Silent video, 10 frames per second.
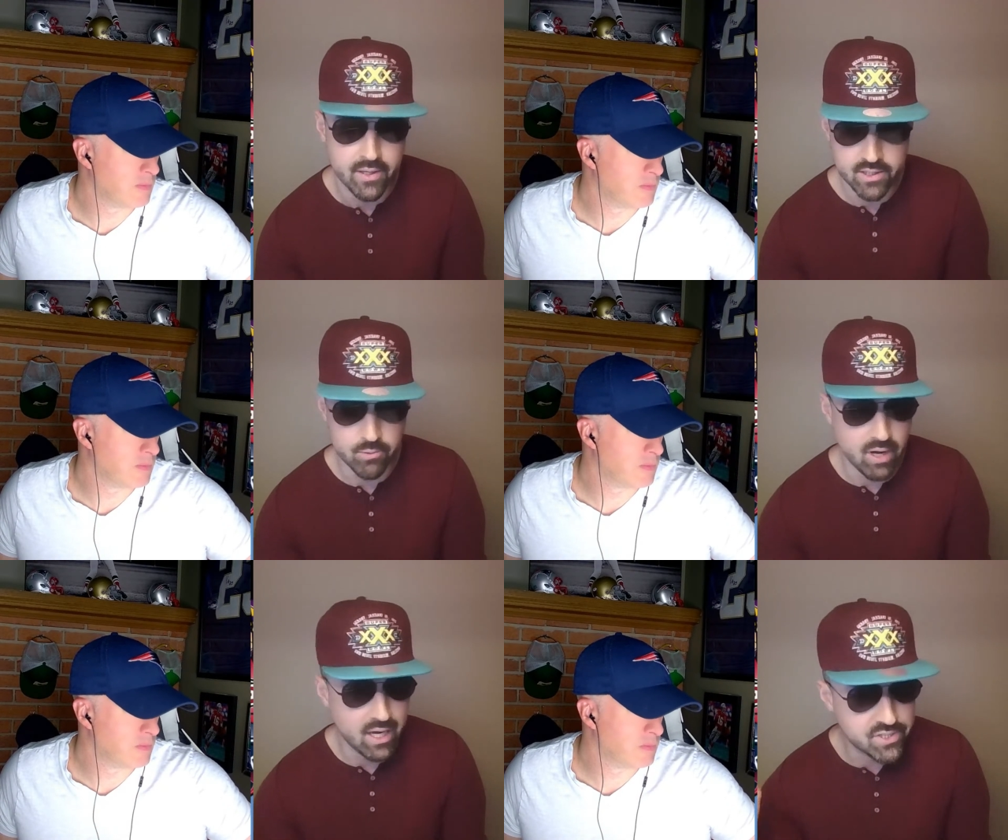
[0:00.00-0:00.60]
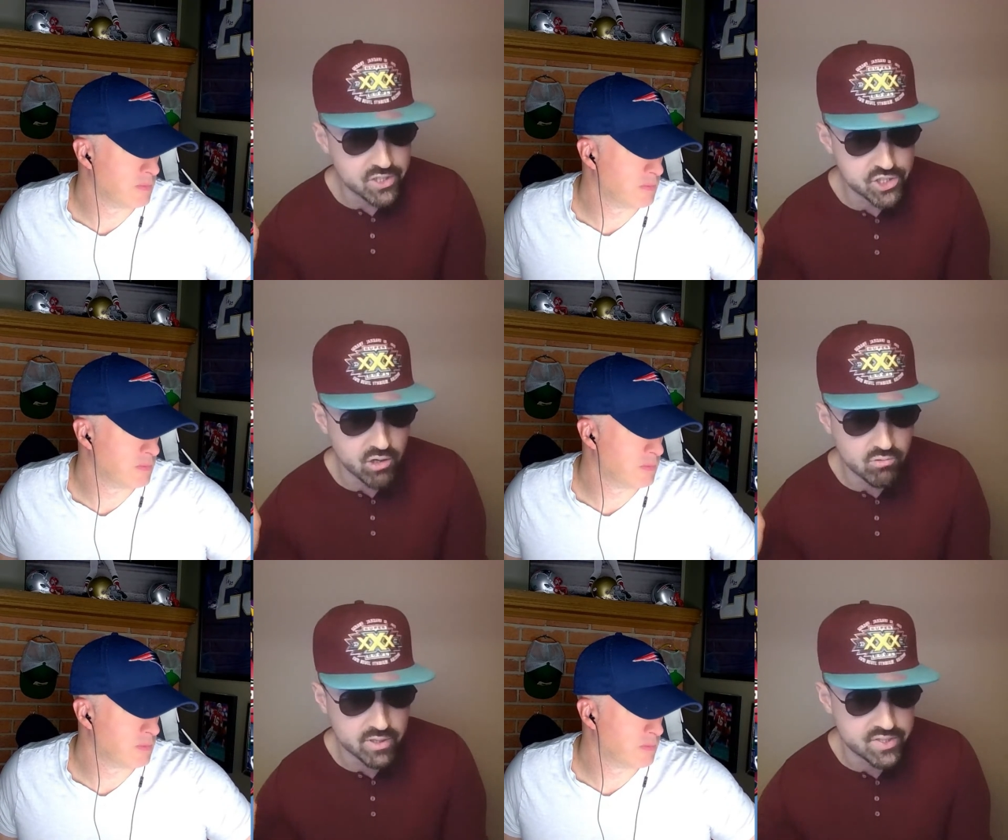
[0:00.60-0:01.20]
you watch the
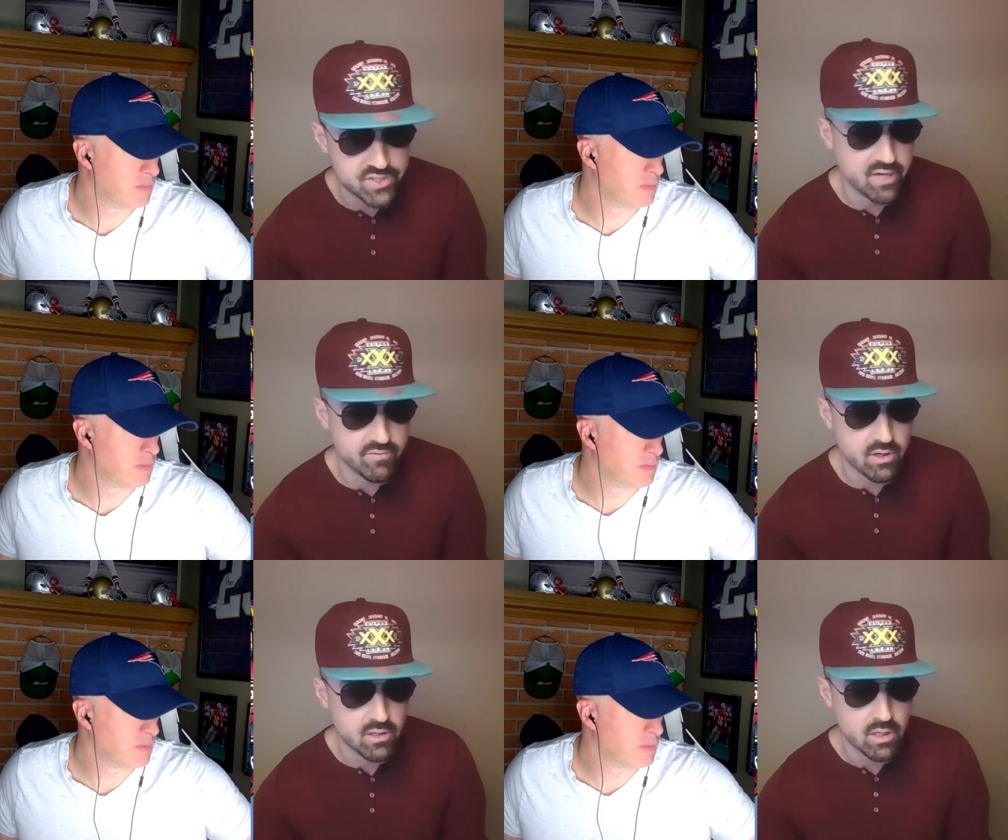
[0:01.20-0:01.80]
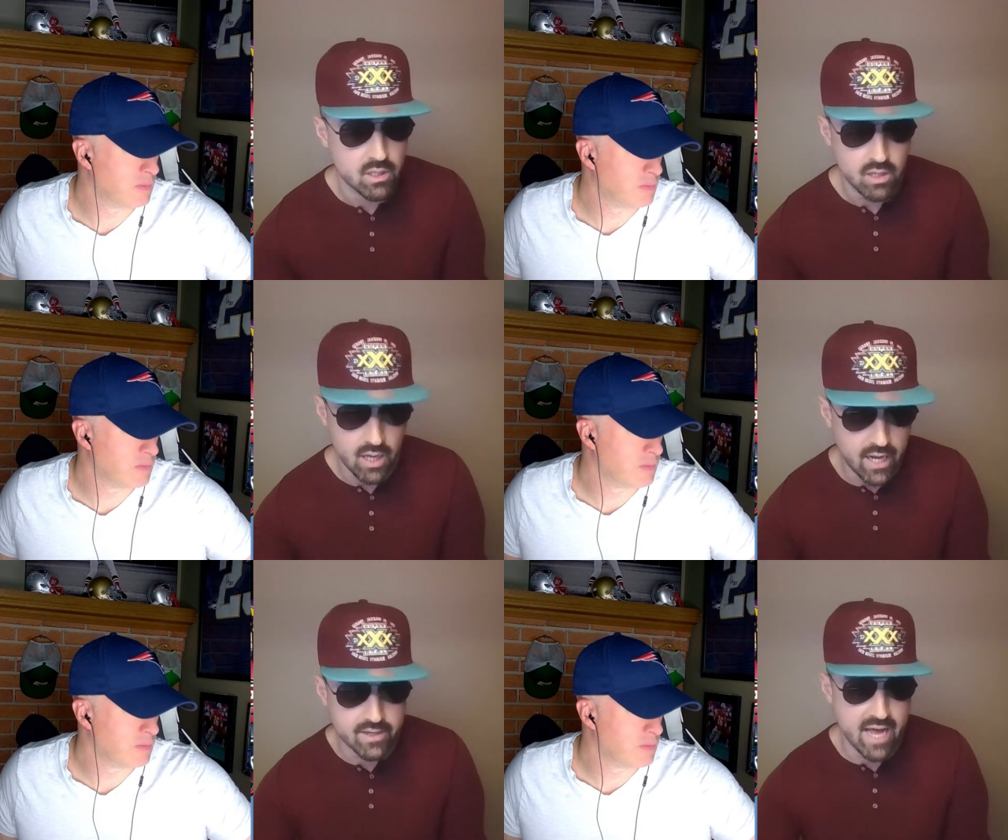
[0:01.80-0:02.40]
show Receiver
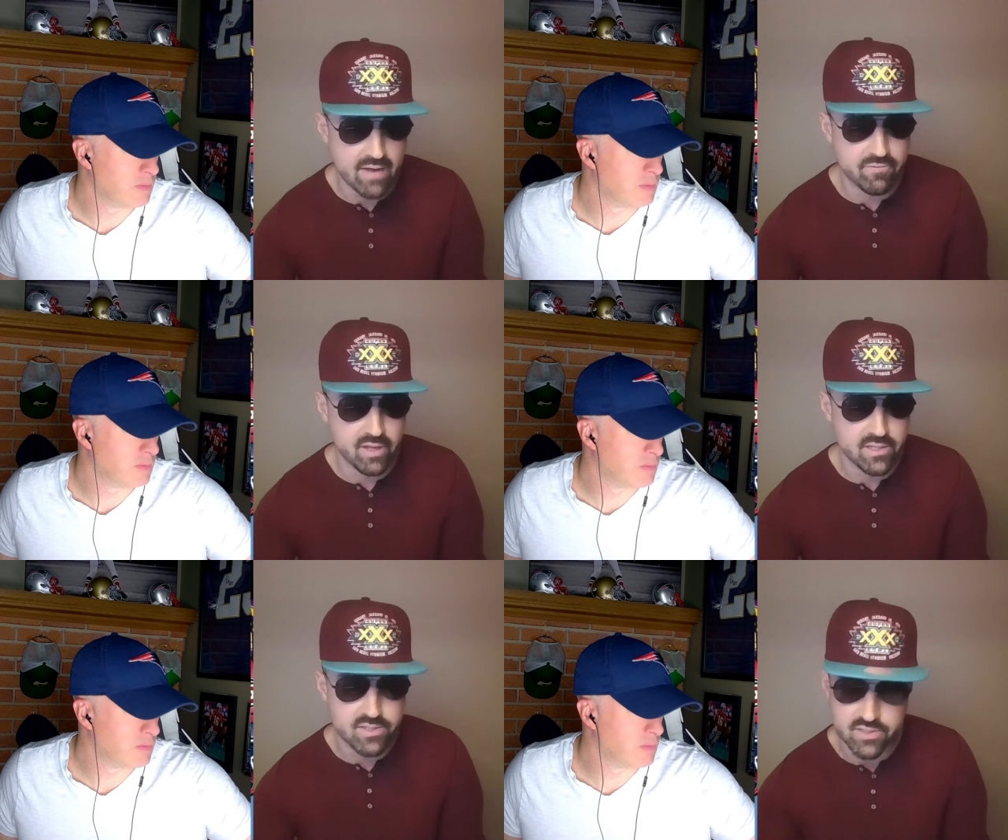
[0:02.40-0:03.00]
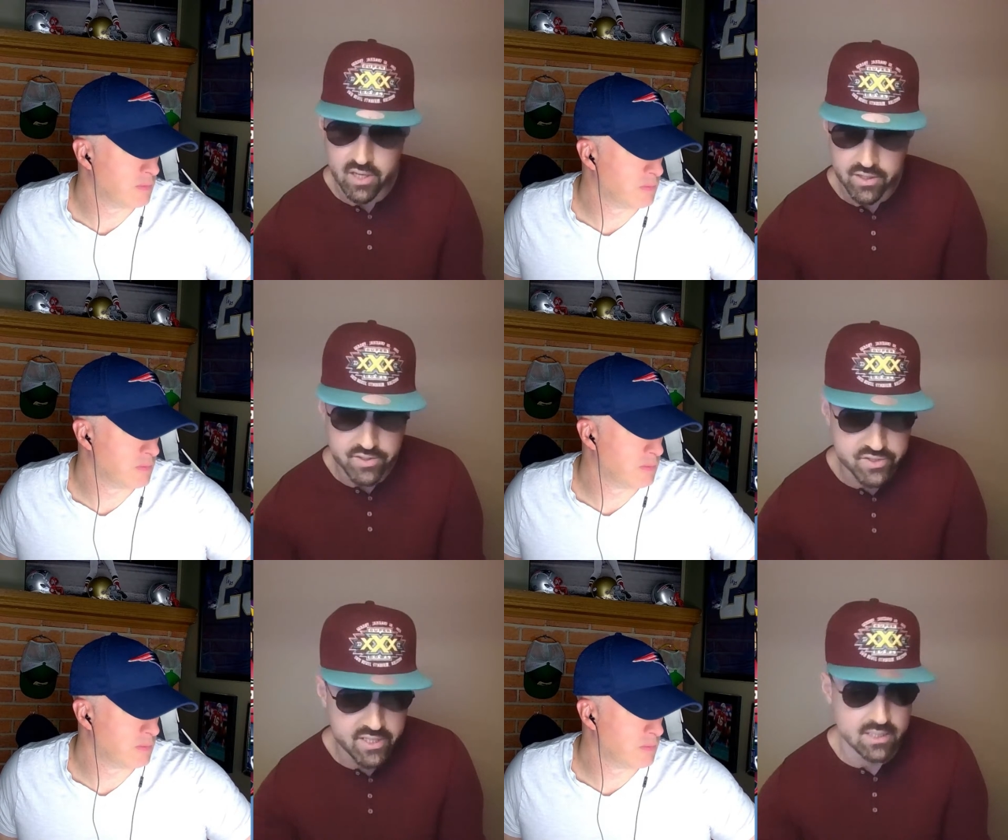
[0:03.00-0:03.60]
on Netflix, you
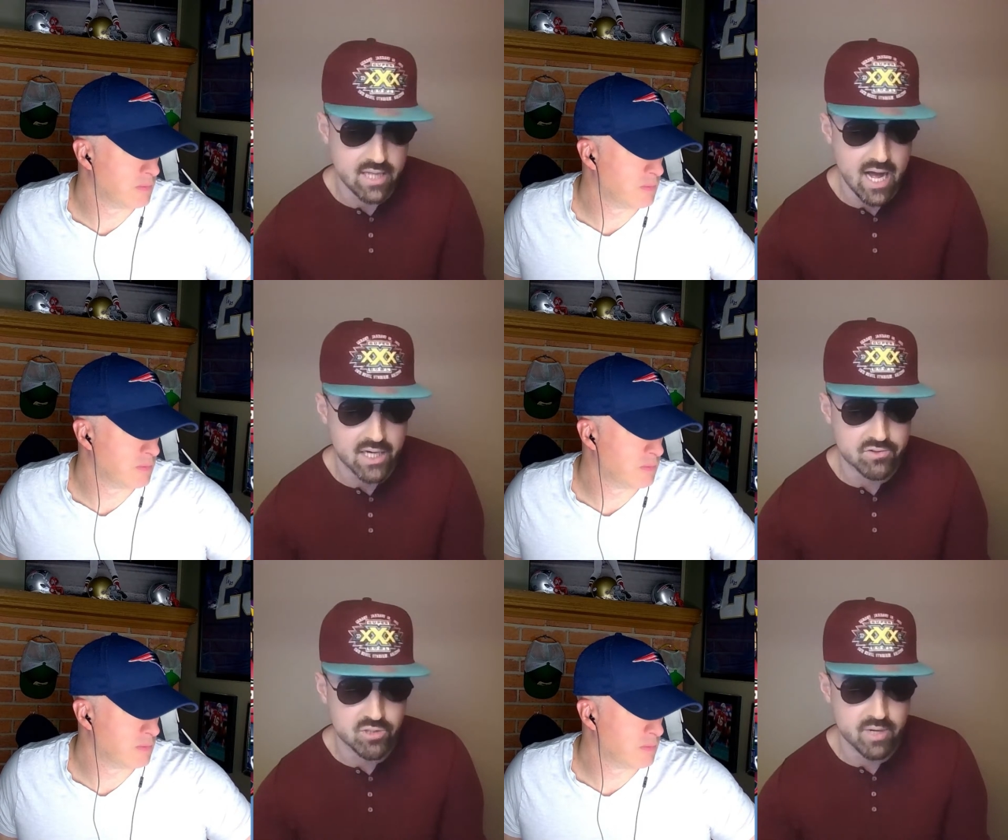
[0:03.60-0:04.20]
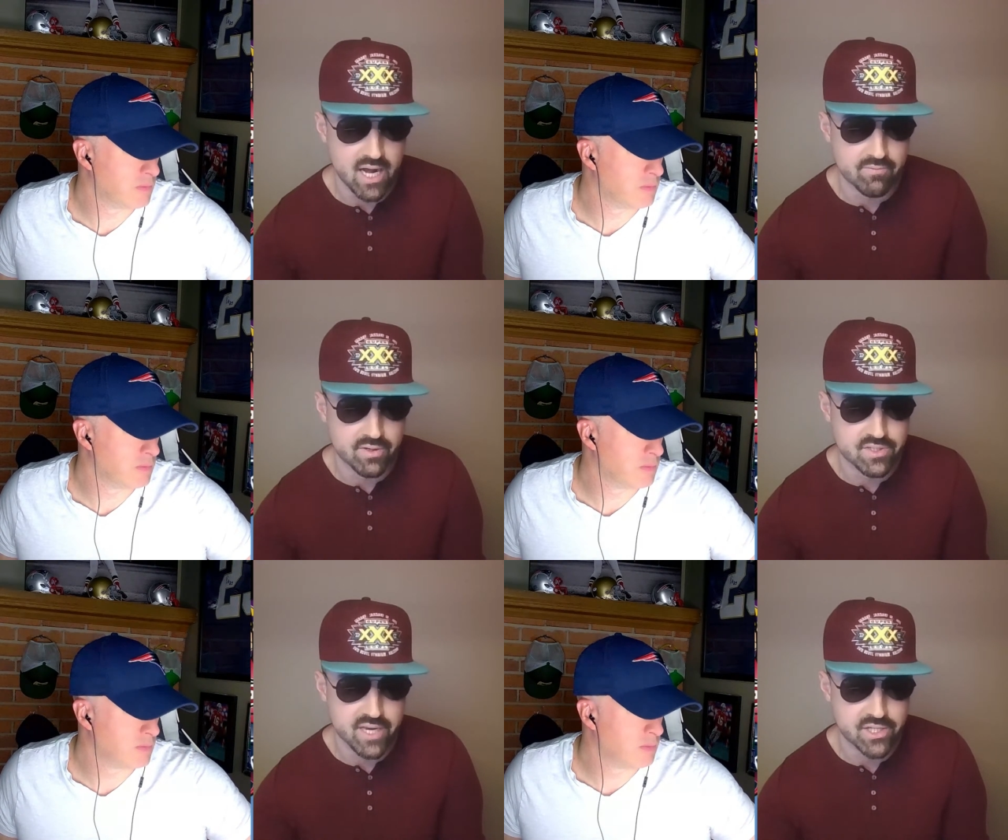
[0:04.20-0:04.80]
see the locker room
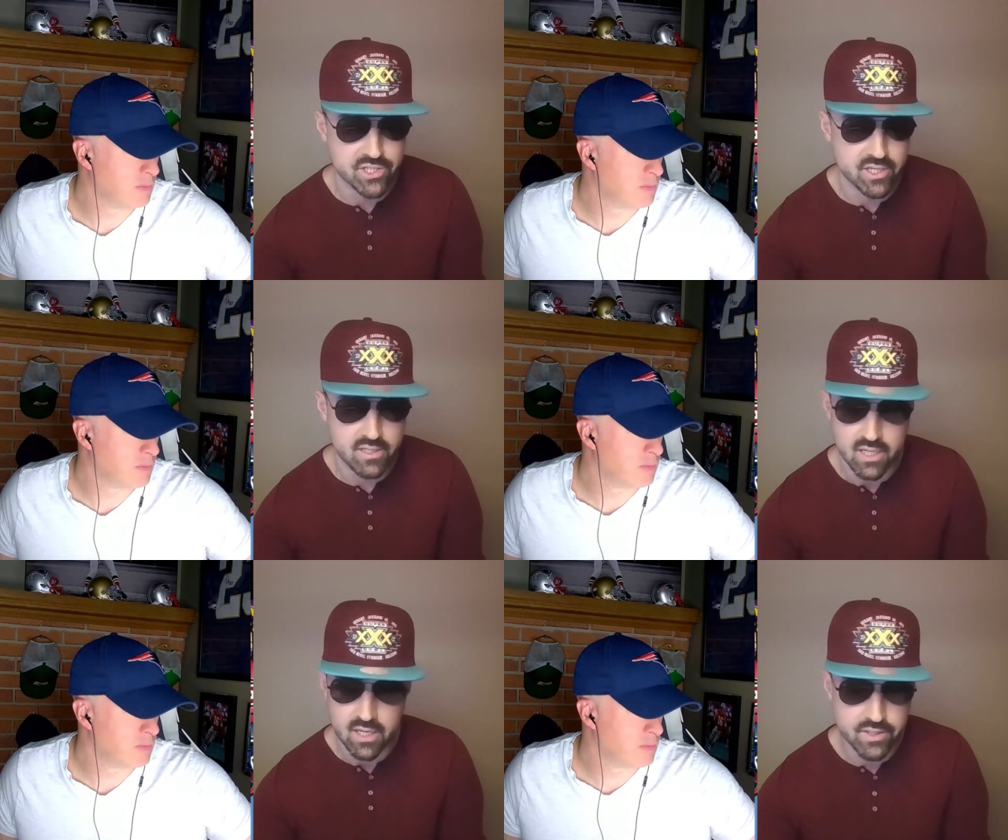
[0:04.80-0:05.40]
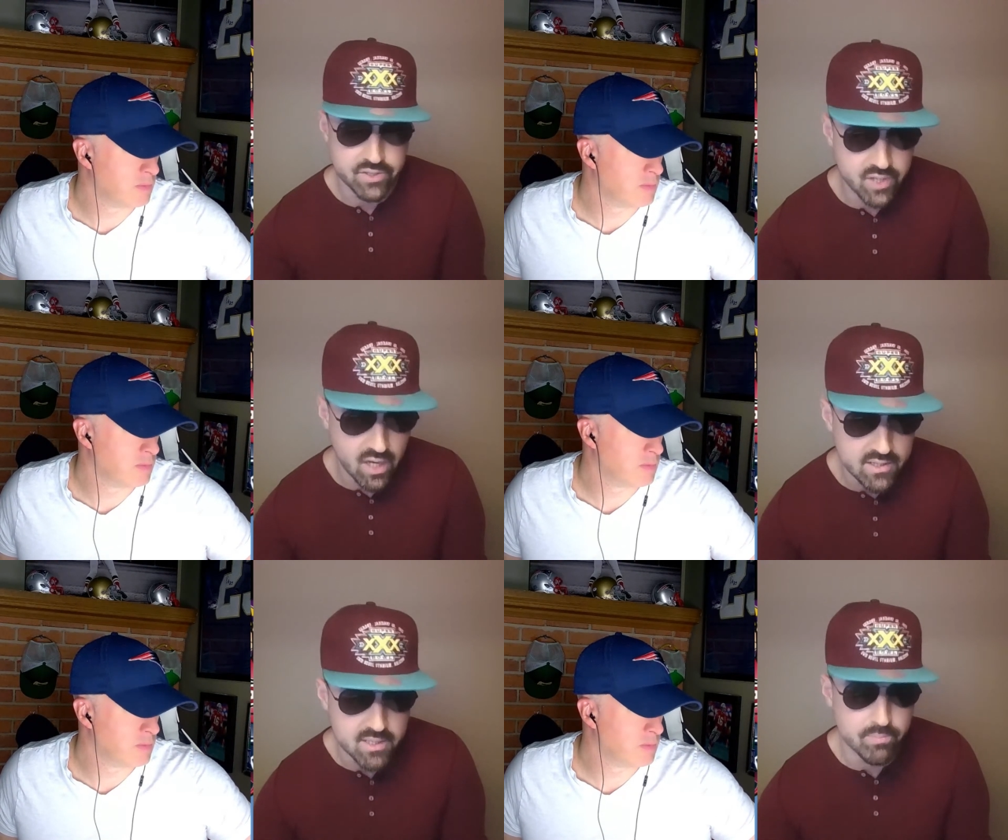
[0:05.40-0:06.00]
conversation. You
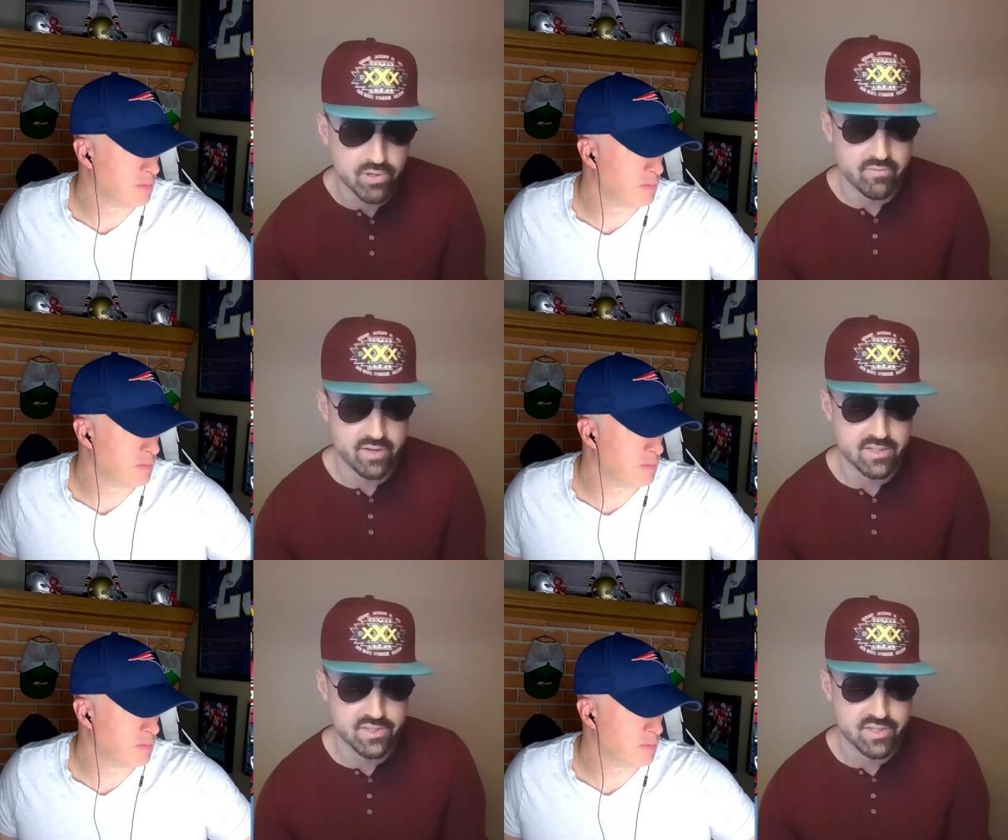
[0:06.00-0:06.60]
saw it the previous